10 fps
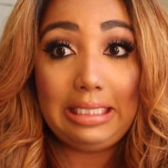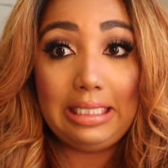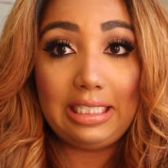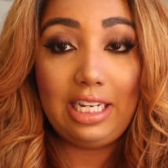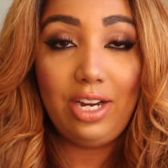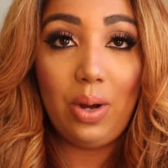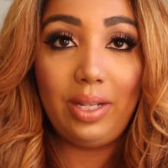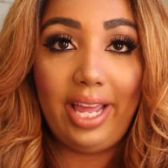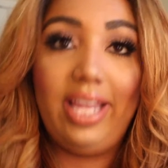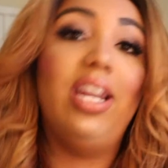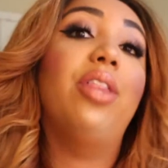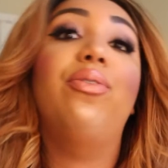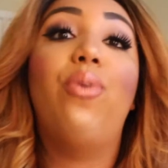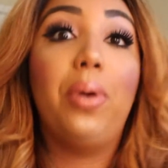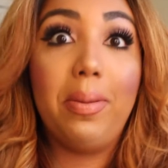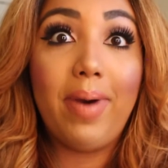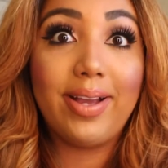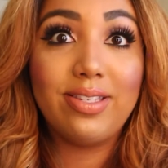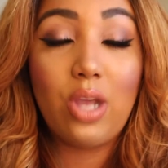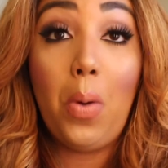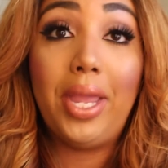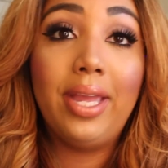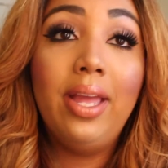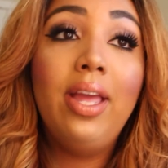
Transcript: ugh, like another $40 going,